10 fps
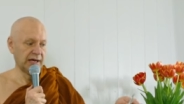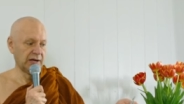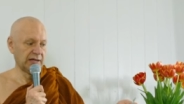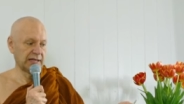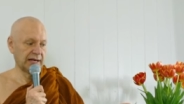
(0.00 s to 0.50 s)

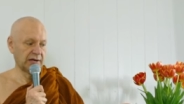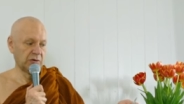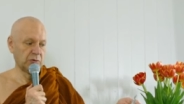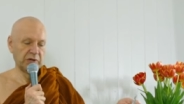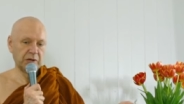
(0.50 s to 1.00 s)
it's like
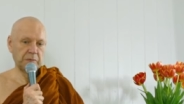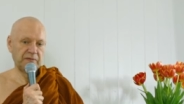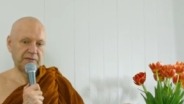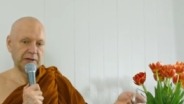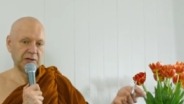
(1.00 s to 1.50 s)
you become
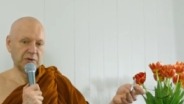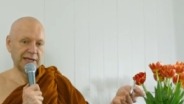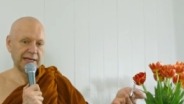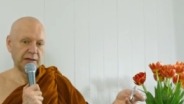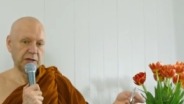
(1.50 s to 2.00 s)
filled with
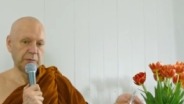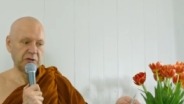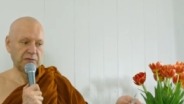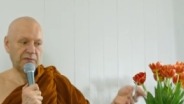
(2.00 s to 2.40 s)
helium and you